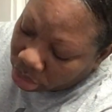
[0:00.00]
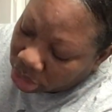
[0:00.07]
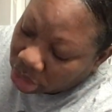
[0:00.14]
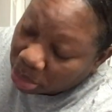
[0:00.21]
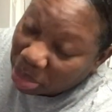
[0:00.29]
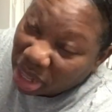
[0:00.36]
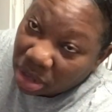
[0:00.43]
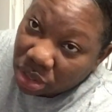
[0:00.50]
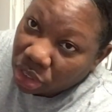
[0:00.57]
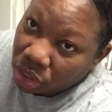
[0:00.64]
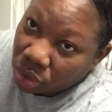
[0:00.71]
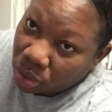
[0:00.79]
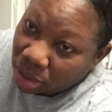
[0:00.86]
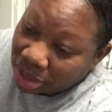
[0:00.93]
Smells
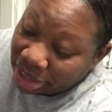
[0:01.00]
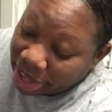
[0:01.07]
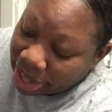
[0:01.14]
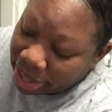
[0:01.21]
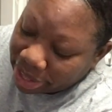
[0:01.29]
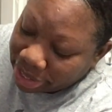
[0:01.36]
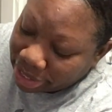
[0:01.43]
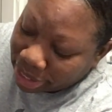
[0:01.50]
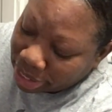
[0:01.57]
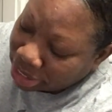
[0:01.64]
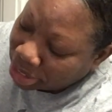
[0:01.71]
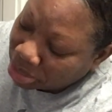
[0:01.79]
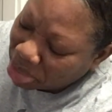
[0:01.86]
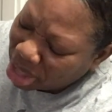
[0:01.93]
so good, guys.
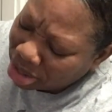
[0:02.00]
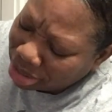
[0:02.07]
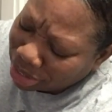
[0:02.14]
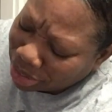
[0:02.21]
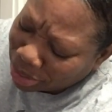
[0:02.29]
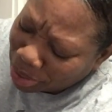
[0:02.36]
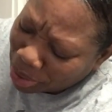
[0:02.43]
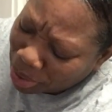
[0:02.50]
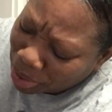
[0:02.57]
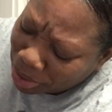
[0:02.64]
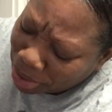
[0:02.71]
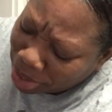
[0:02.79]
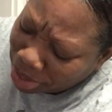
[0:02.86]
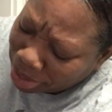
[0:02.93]
Smells so good.